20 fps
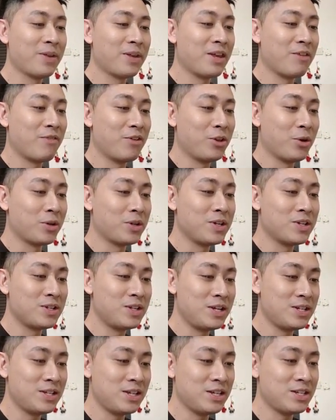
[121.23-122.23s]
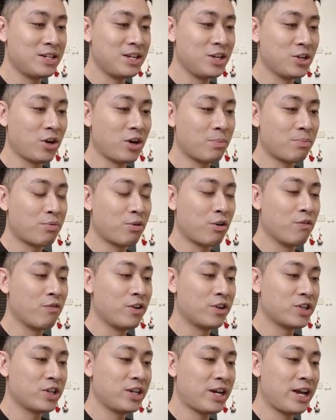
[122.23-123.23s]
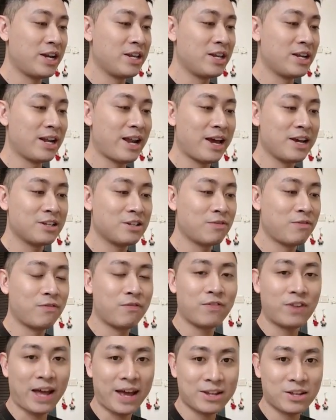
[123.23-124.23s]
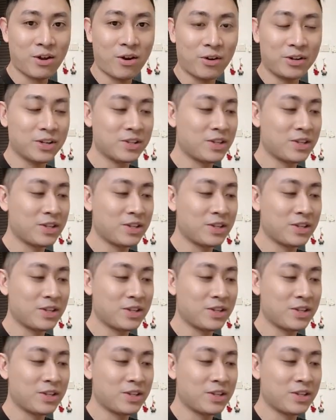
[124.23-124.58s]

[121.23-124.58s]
If you notice, this is the non-Pro version and it lies flat on the